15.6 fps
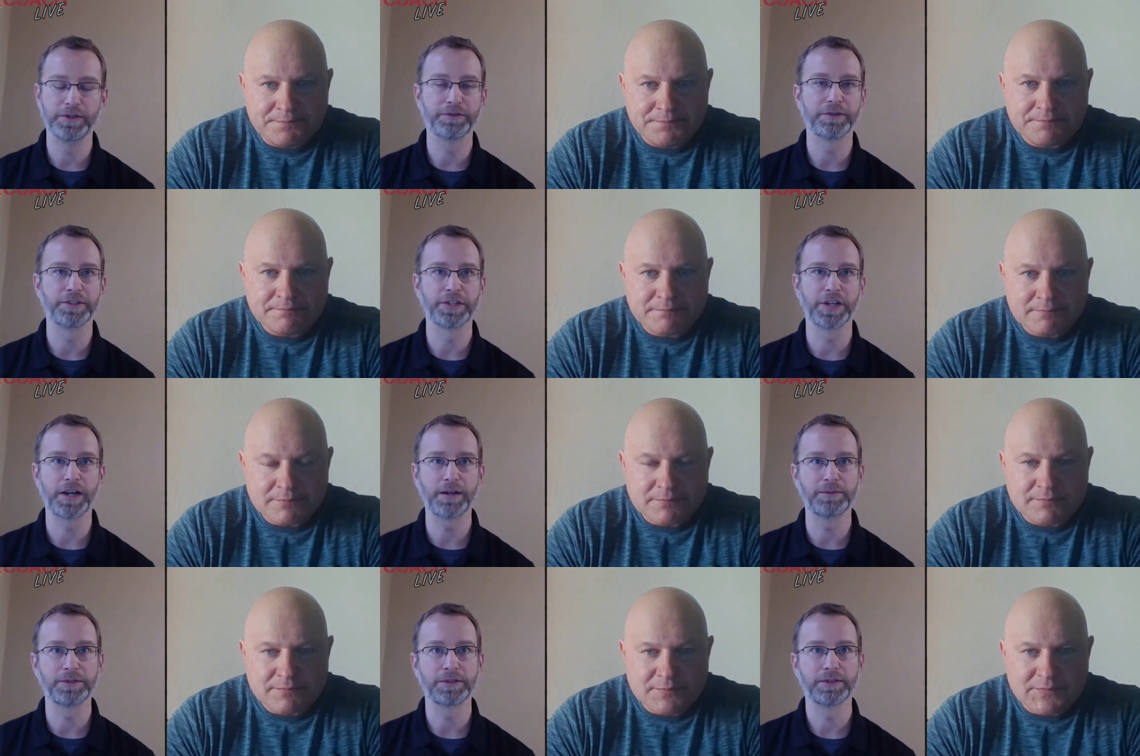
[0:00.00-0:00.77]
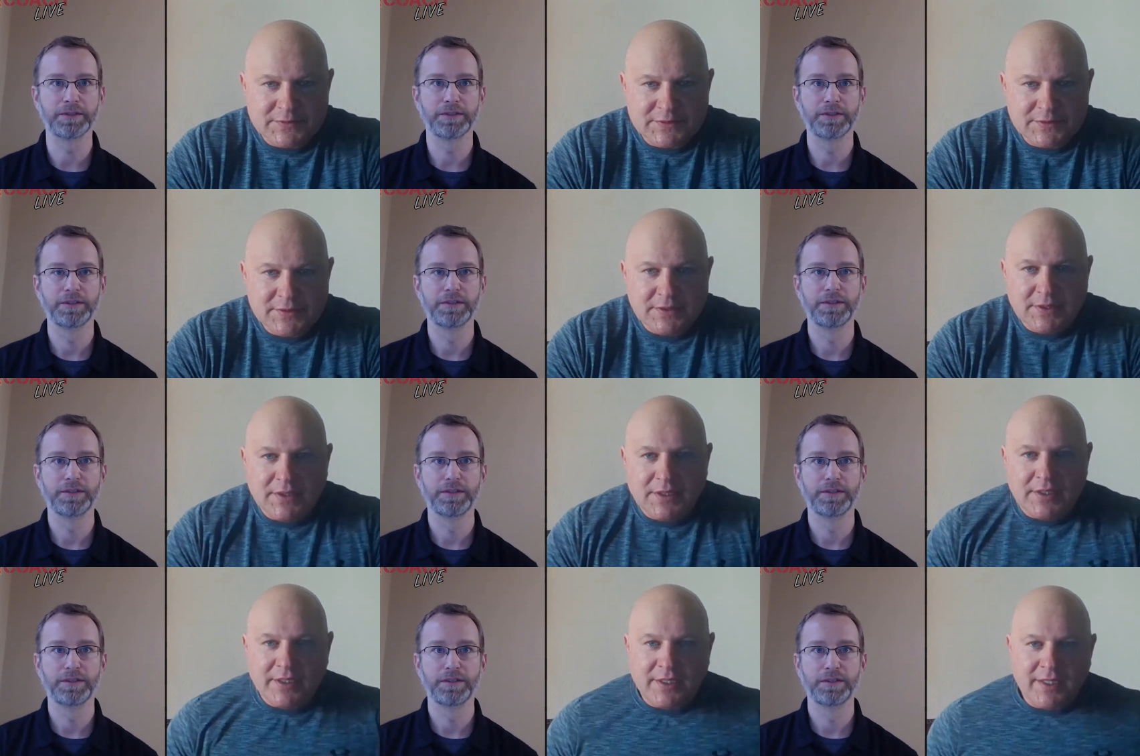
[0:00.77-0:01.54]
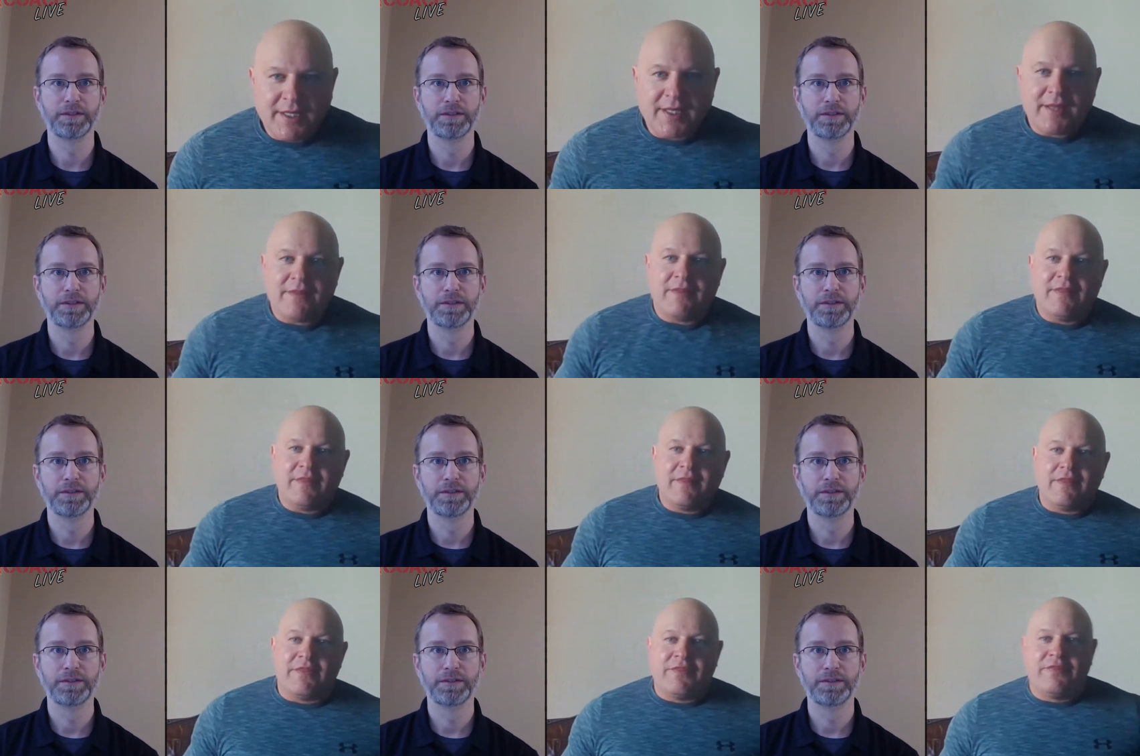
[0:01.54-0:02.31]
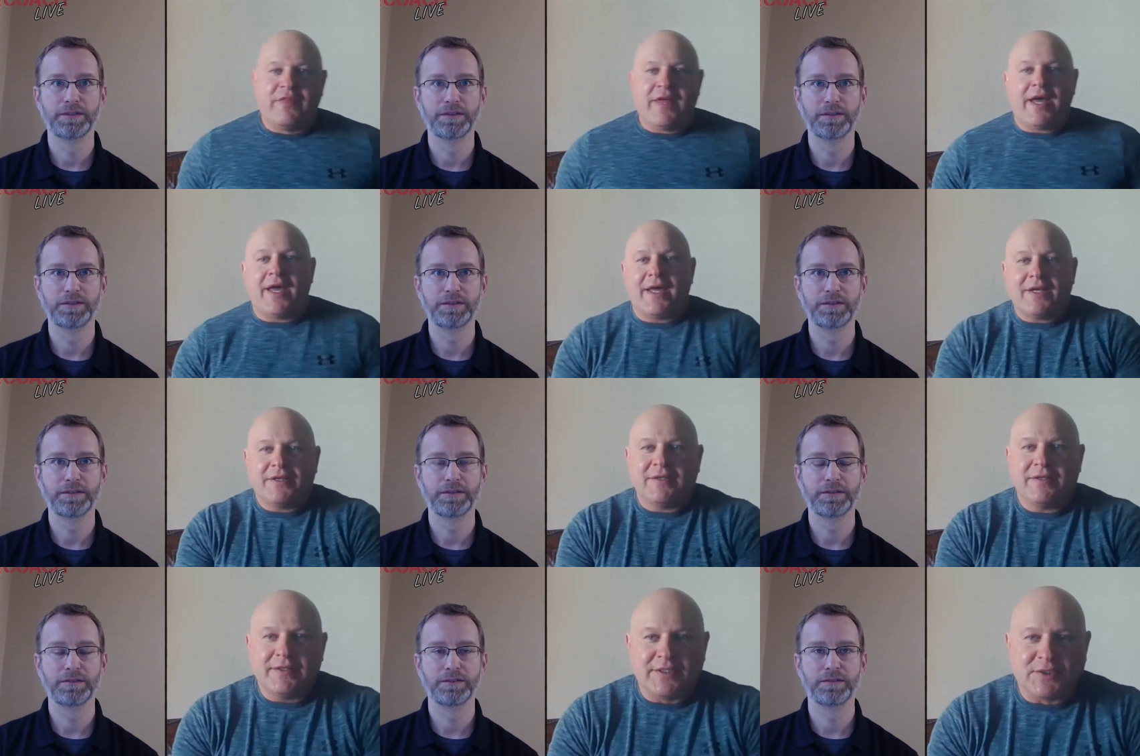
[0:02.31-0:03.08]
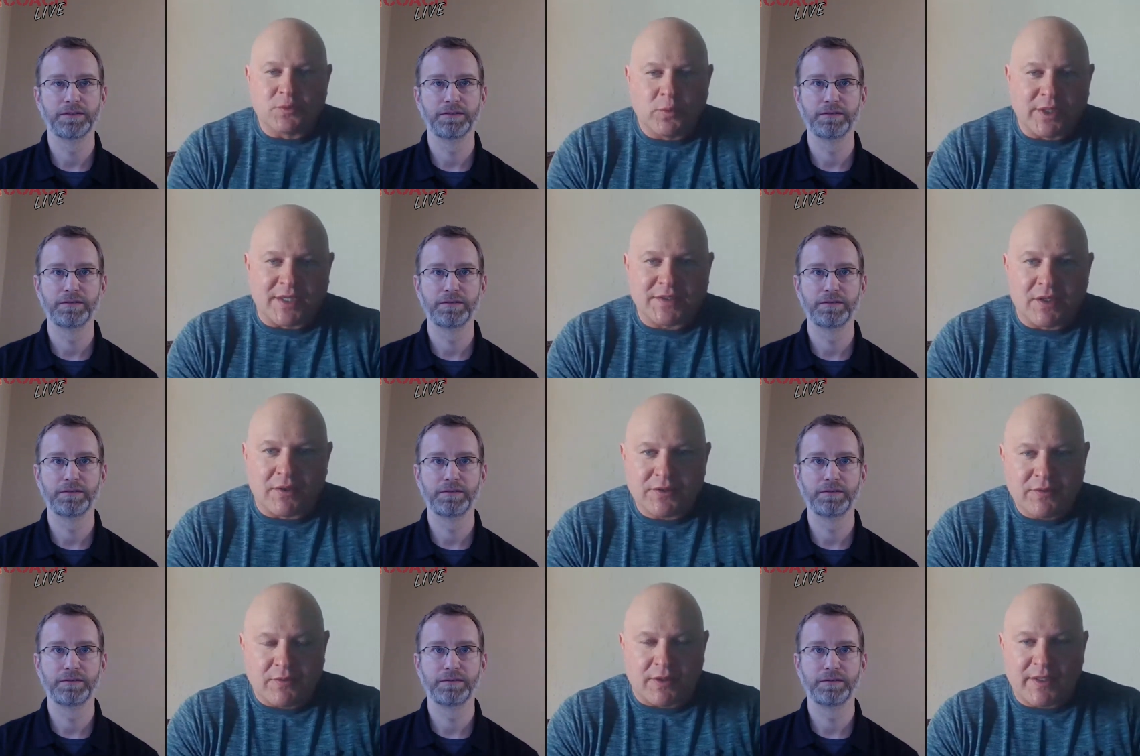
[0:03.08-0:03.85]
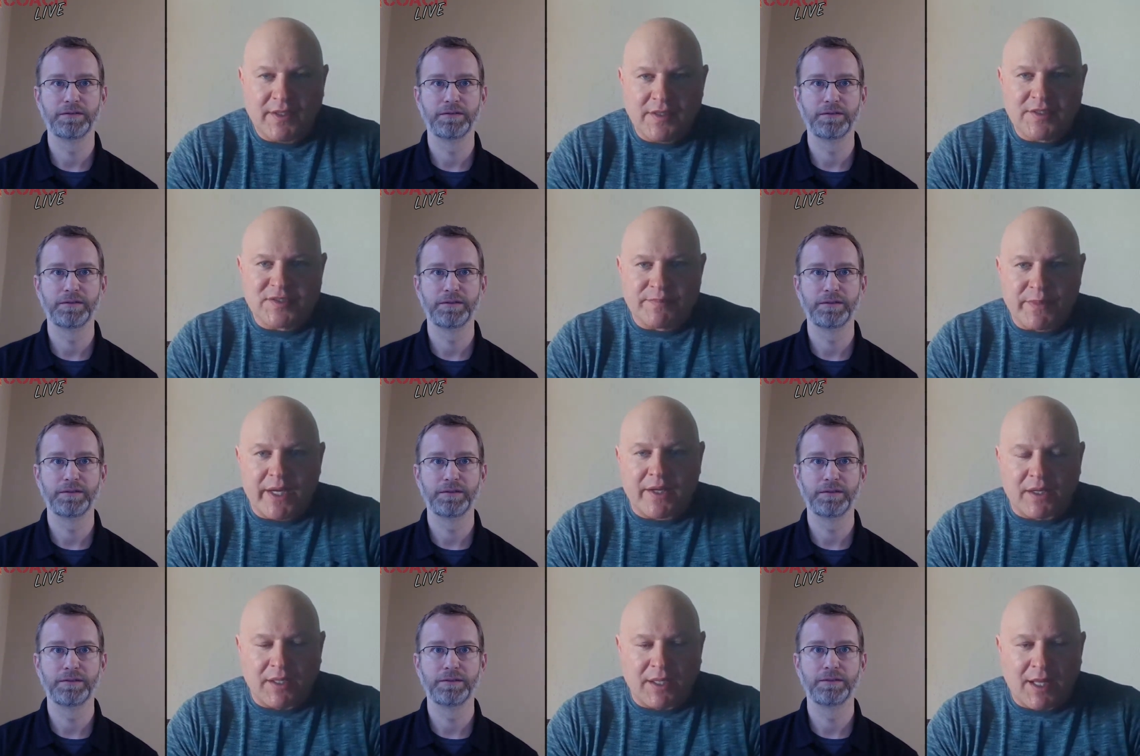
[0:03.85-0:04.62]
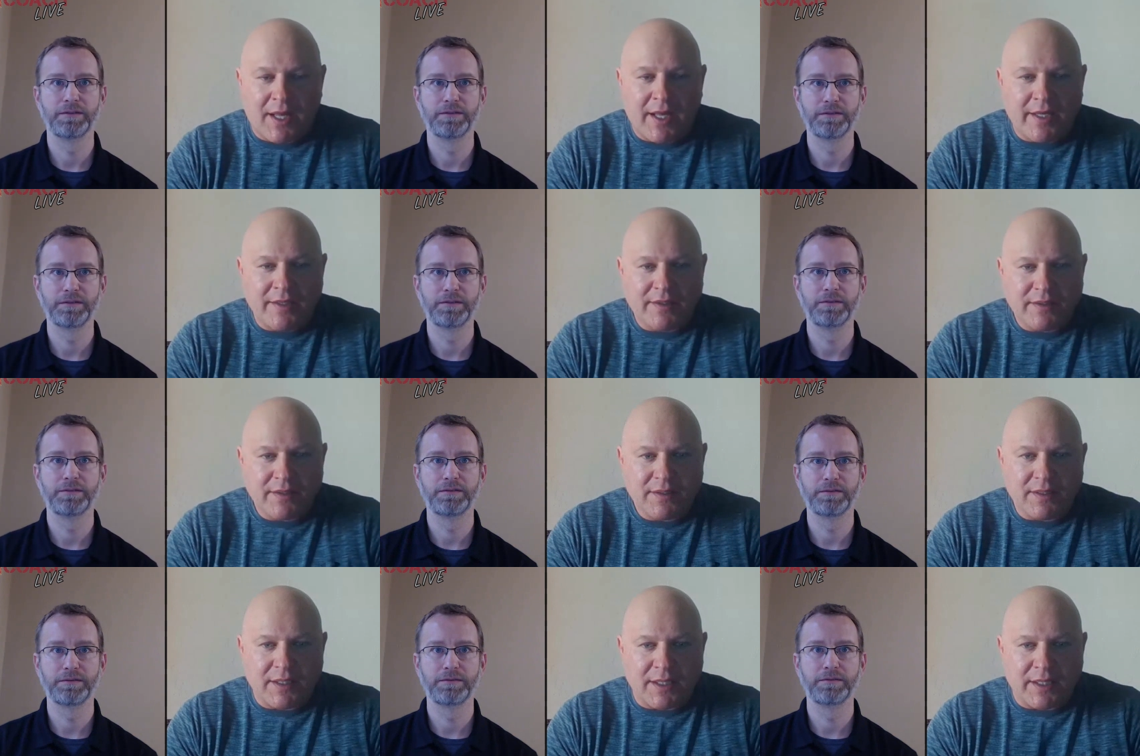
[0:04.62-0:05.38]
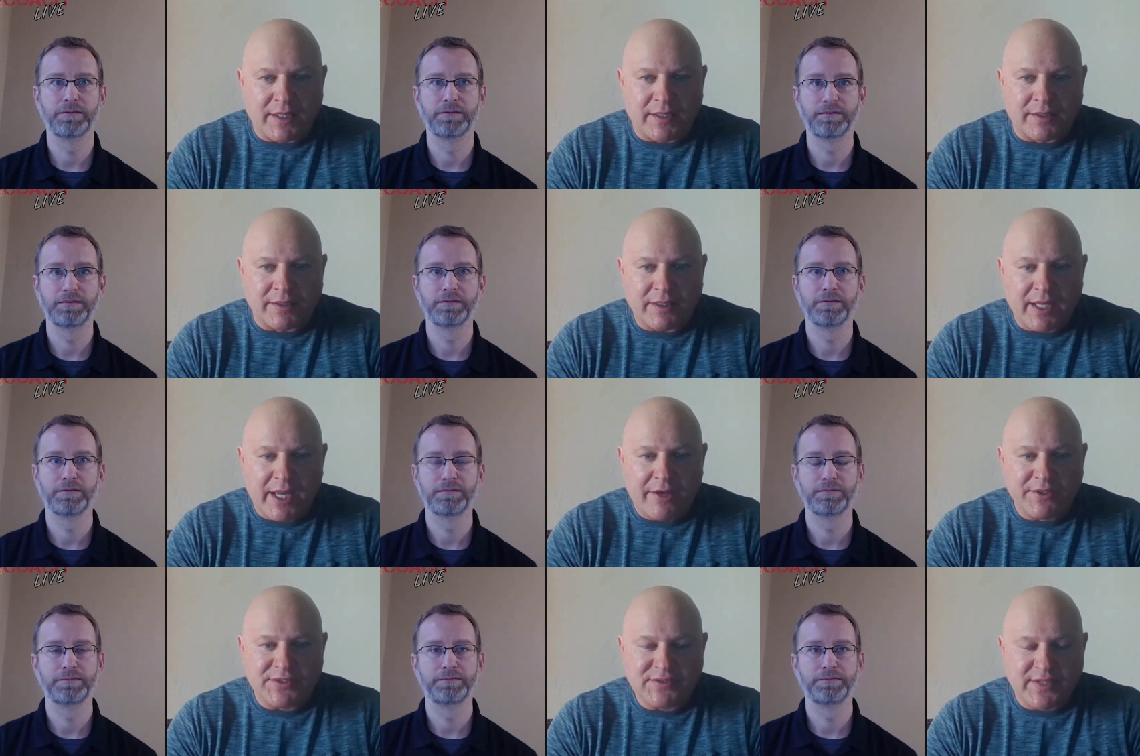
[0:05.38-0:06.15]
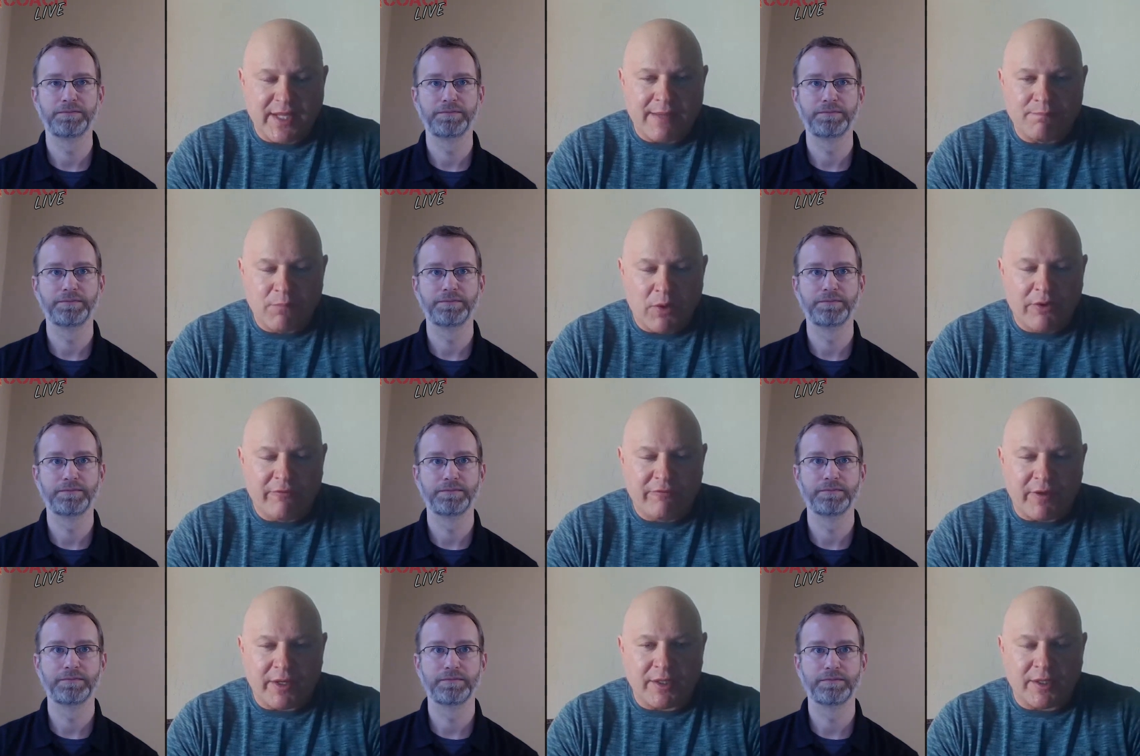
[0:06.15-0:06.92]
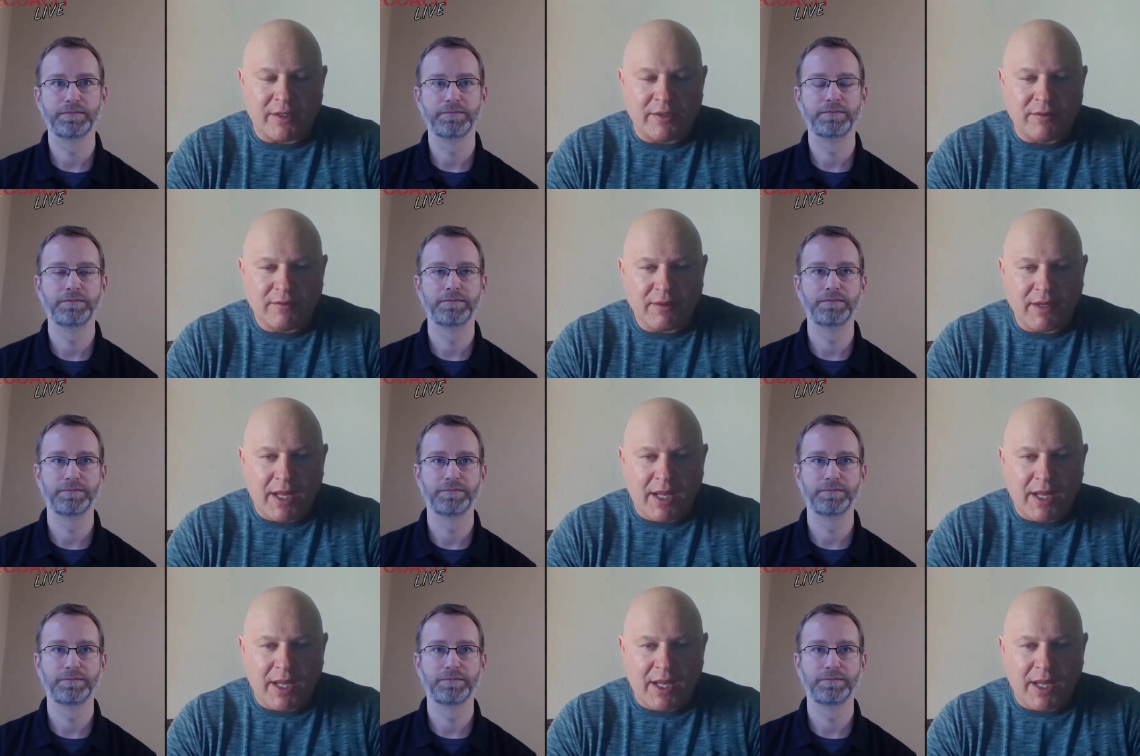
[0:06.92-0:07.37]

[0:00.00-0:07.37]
Speaker 1: two different jobs?
Speaker 2: Yeah, that is what I talk to our kids about a lot, and how to stay motivated,